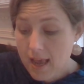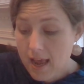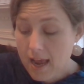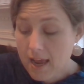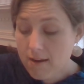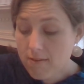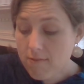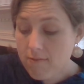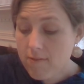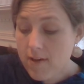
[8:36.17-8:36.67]

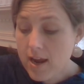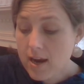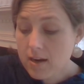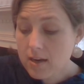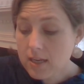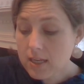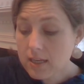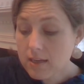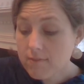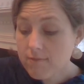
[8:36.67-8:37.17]
and
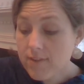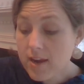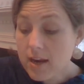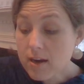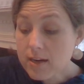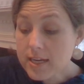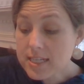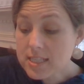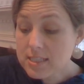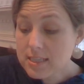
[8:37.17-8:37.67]
very,
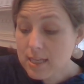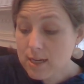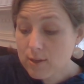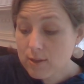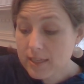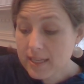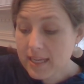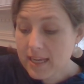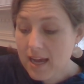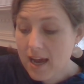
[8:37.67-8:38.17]
very
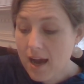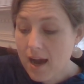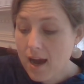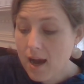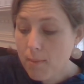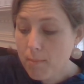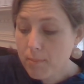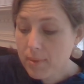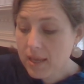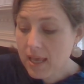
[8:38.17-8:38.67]
slowly
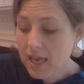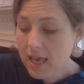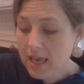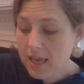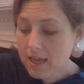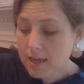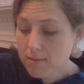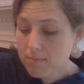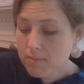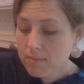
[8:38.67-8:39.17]
up
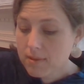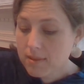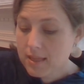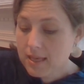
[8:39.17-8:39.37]
came